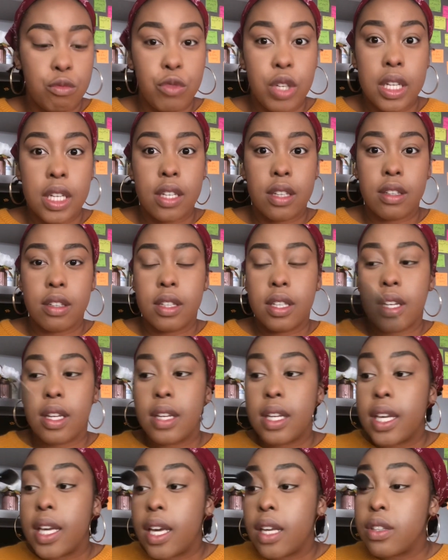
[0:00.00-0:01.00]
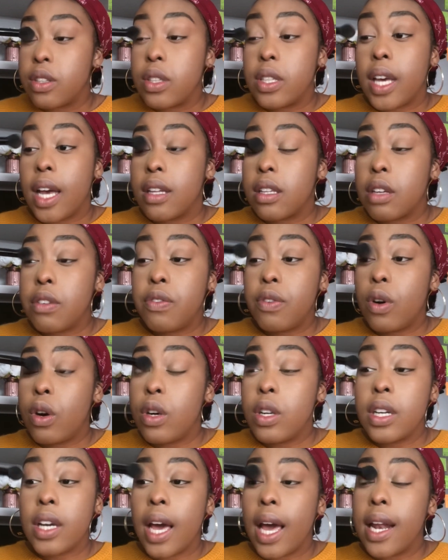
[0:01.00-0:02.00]
really good in case you can't
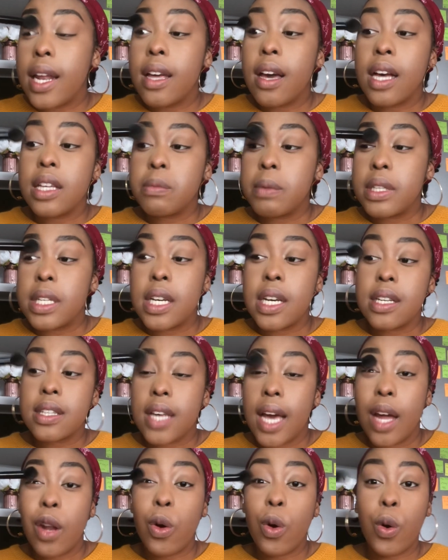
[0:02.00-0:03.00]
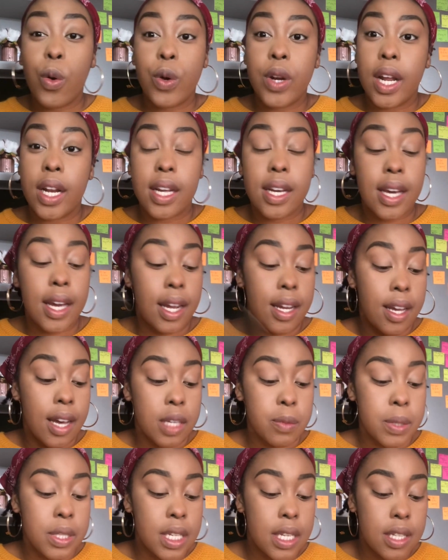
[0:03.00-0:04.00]
afford Kylie Cosmetics. I don't own any Kylie
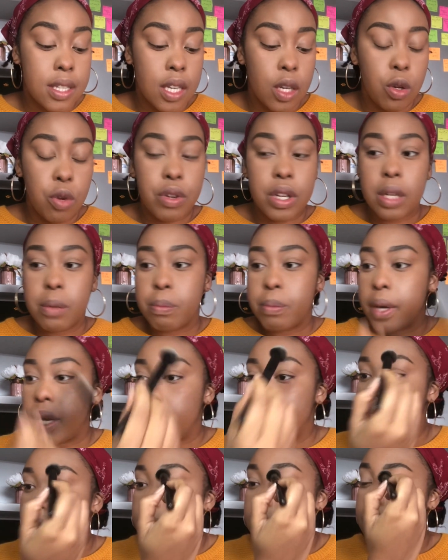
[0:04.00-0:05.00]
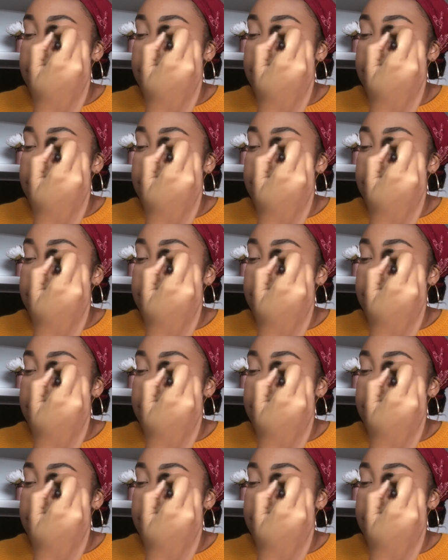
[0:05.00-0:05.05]
Cosmetics. I don't really buy